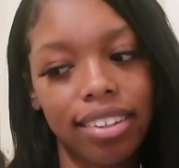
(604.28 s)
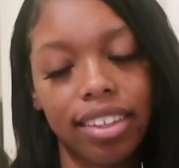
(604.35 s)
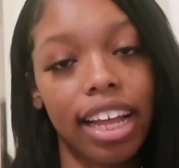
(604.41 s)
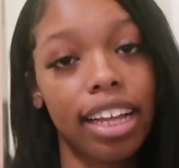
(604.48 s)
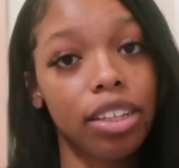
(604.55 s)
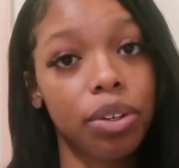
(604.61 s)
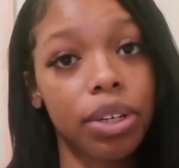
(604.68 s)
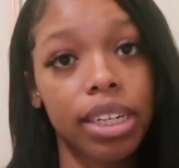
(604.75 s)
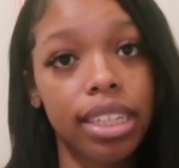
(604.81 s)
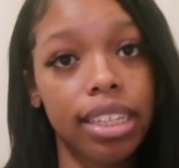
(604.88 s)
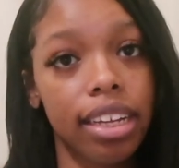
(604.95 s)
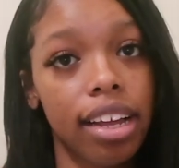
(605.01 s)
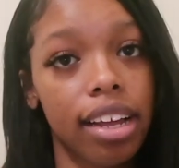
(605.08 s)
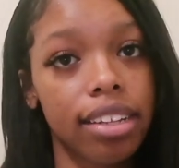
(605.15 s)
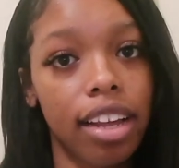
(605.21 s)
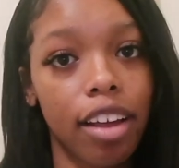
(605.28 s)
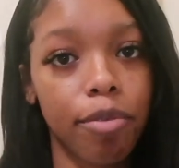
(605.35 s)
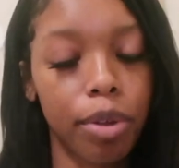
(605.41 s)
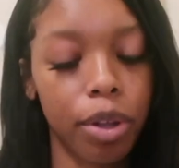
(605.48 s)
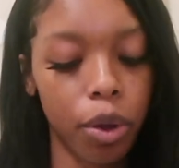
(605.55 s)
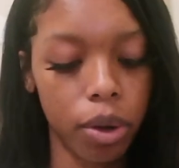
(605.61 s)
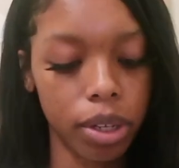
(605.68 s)
that's crazy, because I've
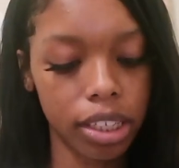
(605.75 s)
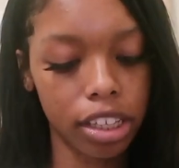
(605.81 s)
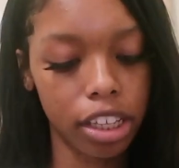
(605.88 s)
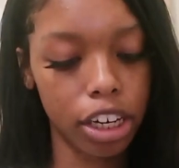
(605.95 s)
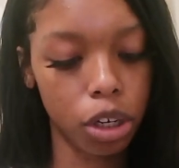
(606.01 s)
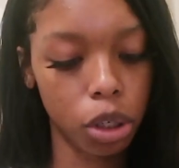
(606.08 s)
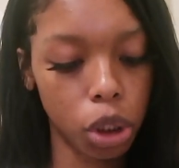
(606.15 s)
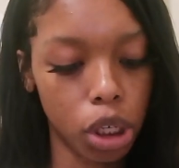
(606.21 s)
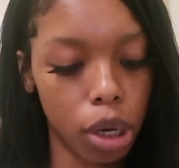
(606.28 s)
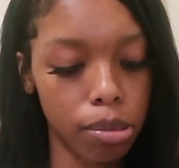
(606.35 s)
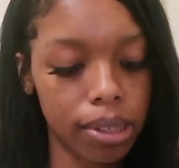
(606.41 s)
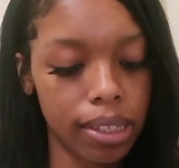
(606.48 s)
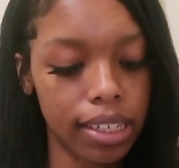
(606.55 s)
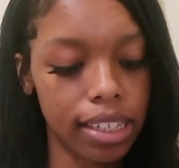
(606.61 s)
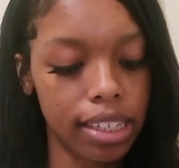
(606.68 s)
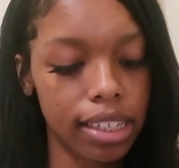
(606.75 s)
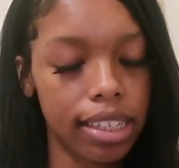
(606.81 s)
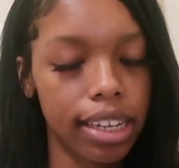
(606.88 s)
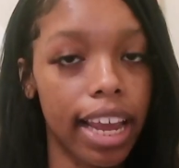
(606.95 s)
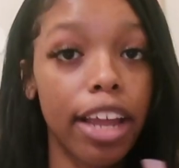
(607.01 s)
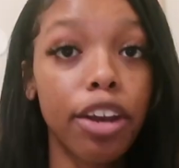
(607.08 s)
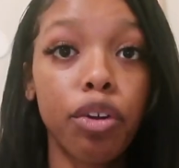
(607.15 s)
been going to the nail shop since
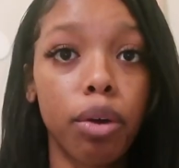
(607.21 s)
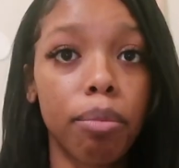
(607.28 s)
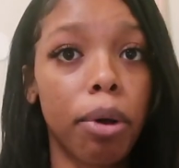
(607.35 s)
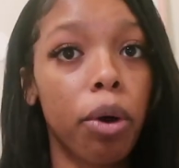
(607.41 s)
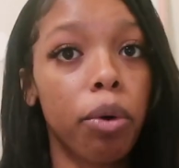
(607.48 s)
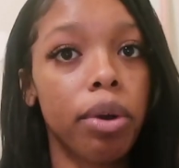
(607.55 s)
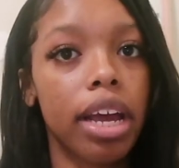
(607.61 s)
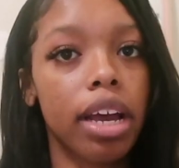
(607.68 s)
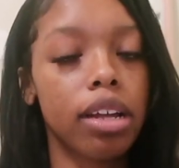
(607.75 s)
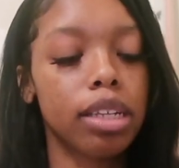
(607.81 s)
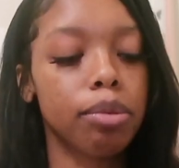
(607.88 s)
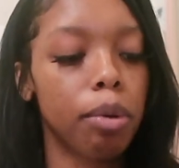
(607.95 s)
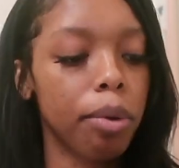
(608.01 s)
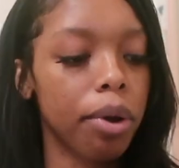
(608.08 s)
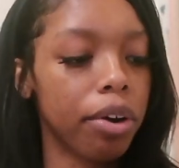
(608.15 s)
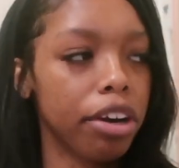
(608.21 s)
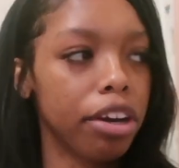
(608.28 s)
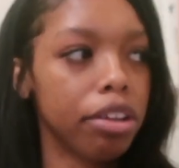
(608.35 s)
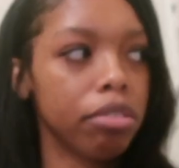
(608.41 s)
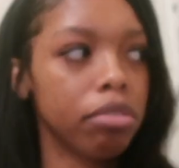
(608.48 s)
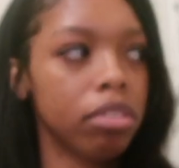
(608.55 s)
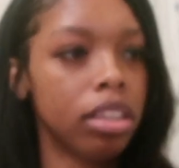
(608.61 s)
and doing my own nails, but we already
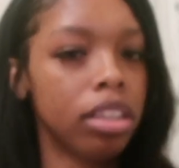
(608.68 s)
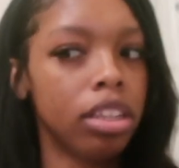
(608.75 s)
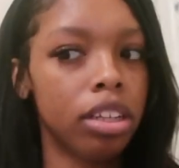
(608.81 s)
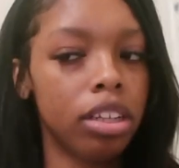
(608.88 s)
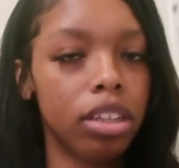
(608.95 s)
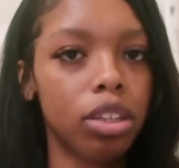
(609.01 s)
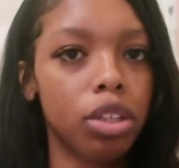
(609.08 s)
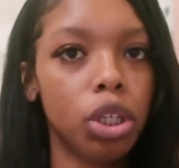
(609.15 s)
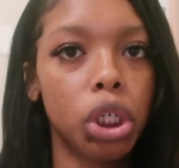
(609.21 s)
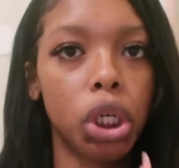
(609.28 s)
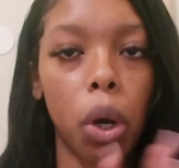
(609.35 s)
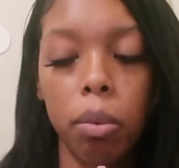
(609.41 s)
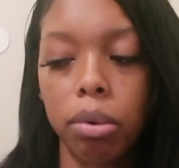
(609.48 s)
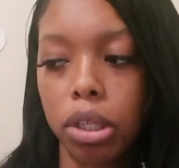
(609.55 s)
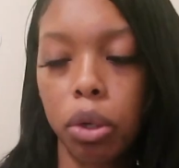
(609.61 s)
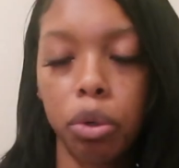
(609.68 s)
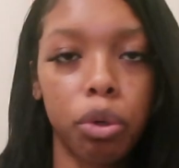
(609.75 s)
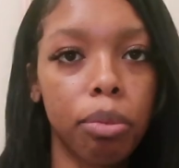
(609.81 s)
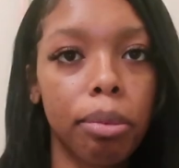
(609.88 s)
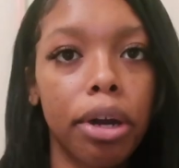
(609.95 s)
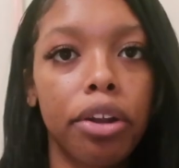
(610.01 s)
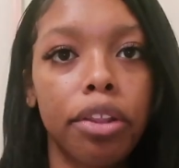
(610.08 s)
knew Joe was gonna
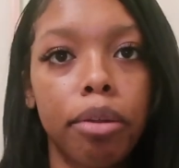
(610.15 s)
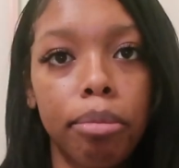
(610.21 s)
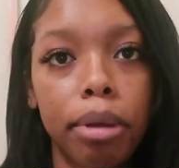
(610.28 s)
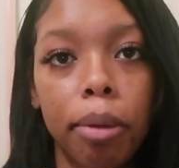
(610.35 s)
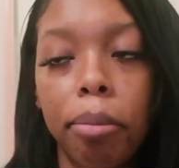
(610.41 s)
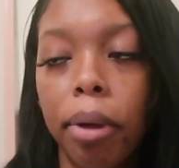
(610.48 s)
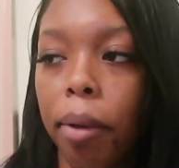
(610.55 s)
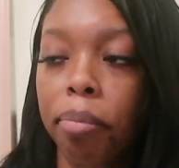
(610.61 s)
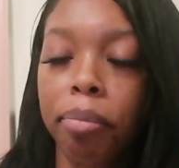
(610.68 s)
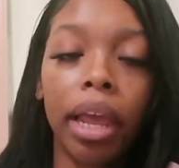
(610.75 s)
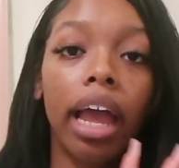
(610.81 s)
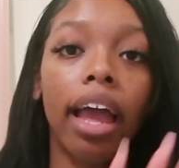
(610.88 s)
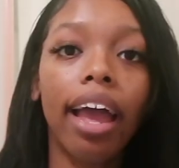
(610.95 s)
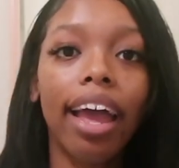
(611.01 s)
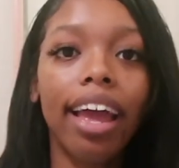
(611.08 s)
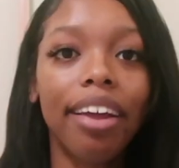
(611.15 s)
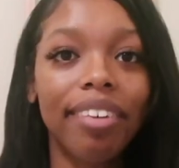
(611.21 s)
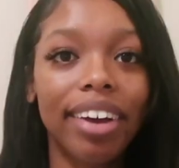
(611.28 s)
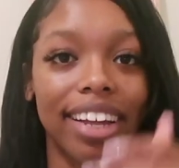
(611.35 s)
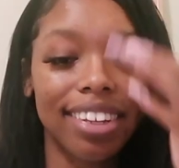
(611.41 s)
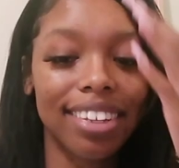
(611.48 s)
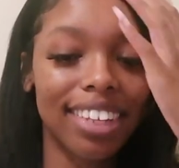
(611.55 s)
do better than me. But
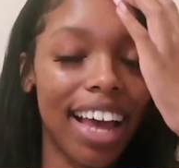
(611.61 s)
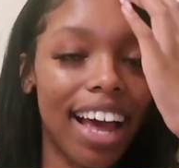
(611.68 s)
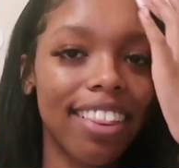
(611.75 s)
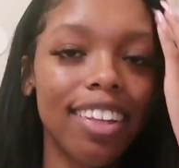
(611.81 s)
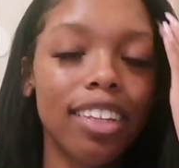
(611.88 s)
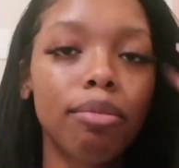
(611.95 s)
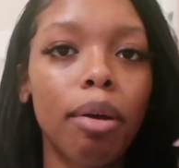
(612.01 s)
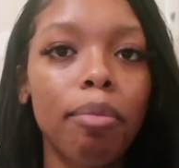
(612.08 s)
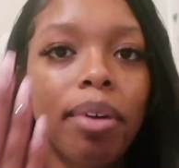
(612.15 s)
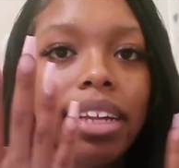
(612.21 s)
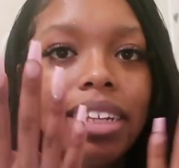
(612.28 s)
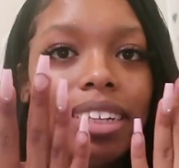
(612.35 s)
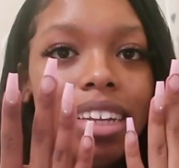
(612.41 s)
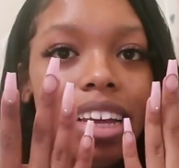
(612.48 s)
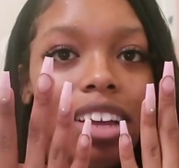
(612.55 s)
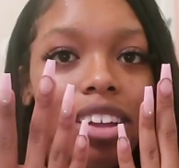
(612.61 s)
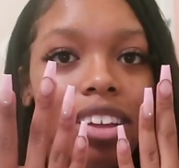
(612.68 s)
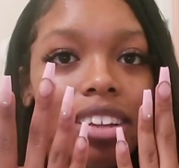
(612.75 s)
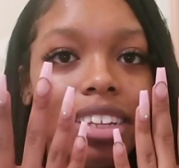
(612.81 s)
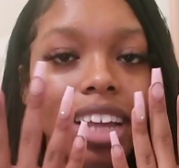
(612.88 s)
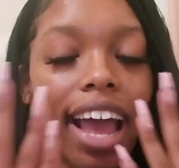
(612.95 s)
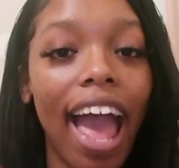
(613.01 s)
anyways, yeah, these are my best
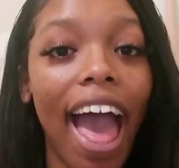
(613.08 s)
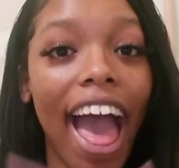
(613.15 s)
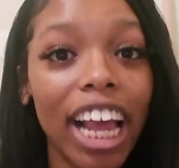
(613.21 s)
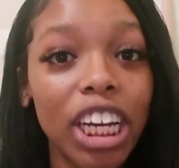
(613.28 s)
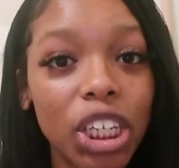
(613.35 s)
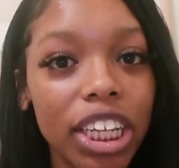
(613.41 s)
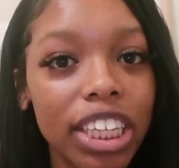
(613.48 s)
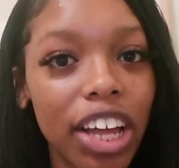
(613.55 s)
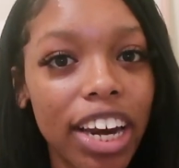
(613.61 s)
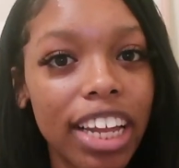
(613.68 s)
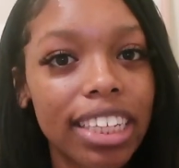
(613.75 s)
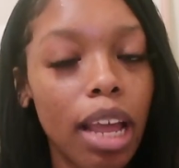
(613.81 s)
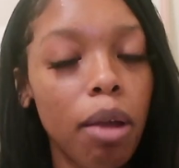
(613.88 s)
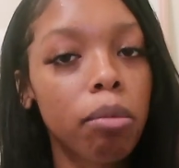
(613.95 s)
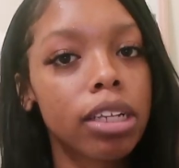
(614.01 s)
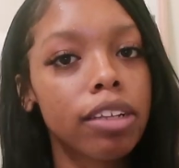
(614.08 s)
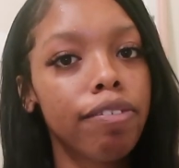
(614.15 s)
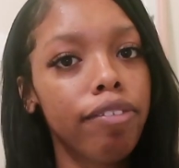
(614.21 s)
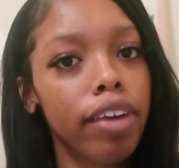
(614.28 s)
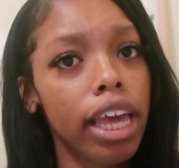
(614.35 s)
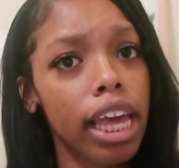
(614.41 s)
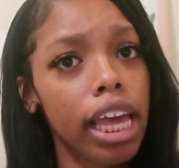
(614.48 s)
nails. I actually thought his name was
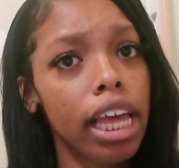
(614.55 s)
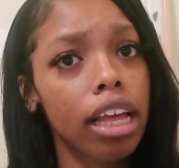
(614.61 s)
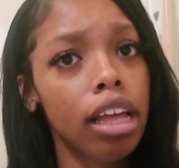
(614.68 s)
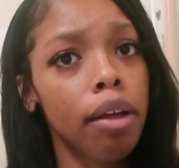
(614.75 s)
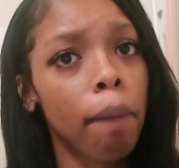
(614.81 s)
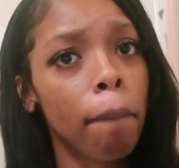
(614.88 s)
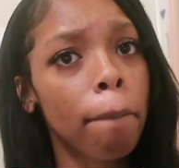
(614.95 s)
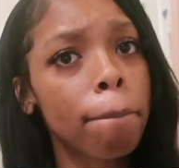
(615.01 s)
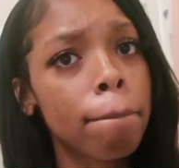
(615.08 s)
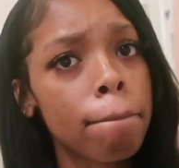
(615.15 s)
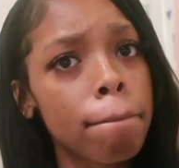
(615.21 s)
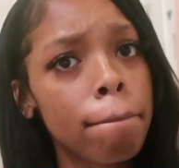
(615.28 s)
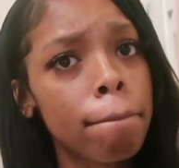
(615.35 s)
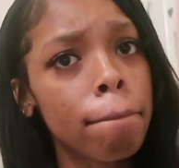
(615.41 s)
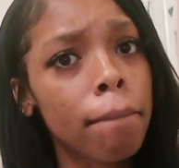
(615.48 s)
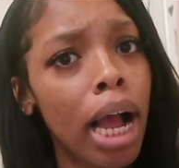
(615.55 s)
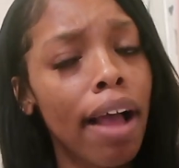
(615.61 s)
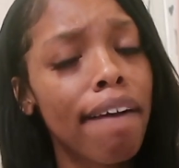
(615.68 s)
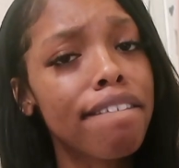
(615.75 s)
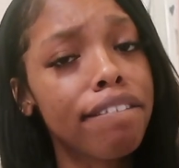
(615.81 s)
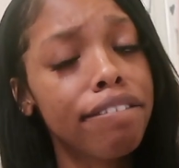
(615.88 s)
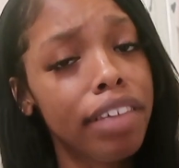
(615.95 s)

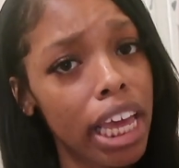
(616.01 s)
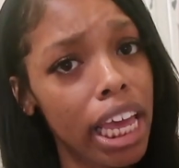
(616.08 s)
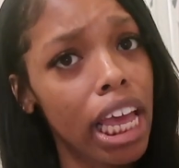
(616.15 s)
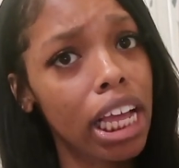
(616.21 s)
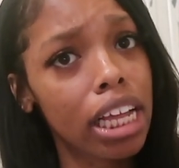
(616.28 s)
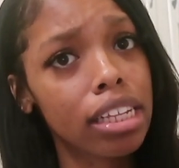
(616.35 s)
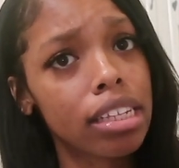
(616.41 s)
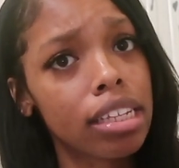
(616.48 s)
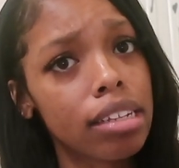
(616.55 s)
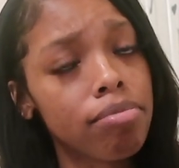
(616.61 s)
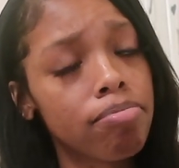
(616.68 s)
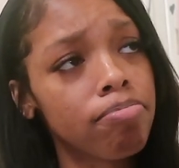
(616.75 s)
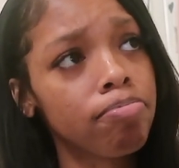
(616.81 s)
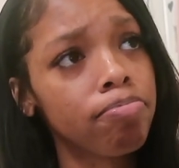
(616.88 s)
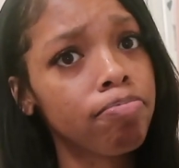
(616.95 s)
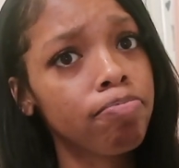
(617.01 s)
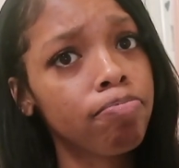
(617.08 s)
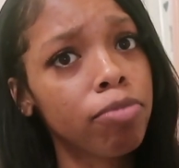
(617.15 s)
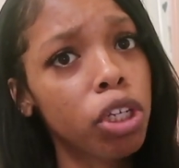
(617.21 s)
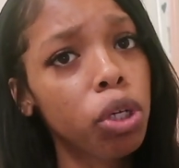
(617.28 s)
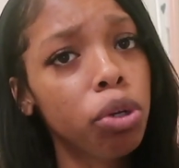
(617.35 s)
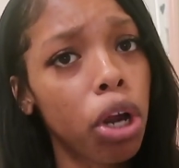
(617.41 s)
Figs,
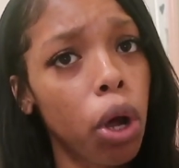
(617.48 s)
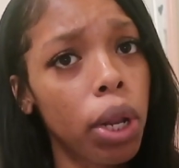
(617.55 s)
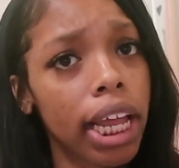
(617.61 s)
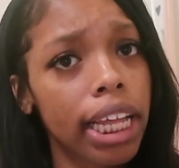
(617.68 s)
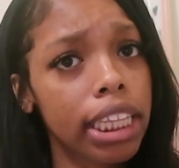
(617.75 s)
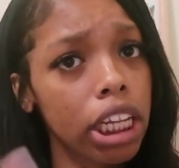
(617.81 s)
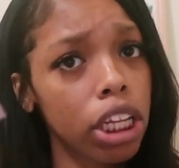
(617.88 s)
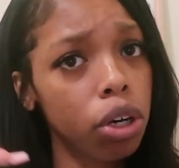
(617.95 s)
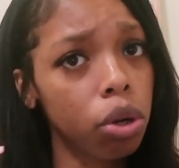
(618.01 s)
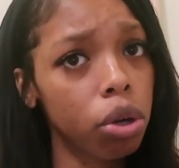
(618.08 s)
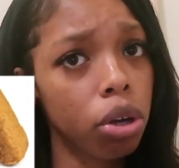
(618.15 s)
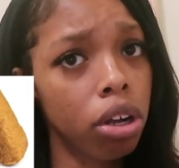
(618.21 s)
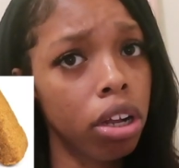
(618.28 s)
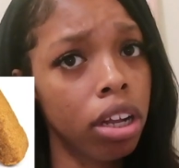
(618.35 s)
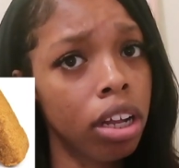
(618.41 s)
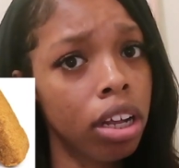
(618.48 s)
you know, like the little,